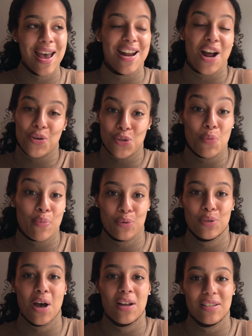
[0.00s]
and I also
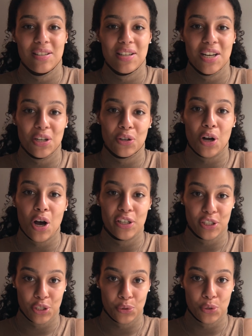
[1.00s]
post content here
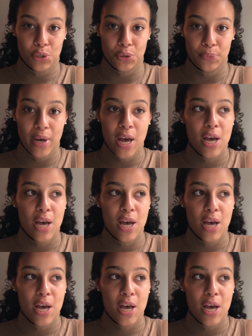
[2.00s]
on YouTube.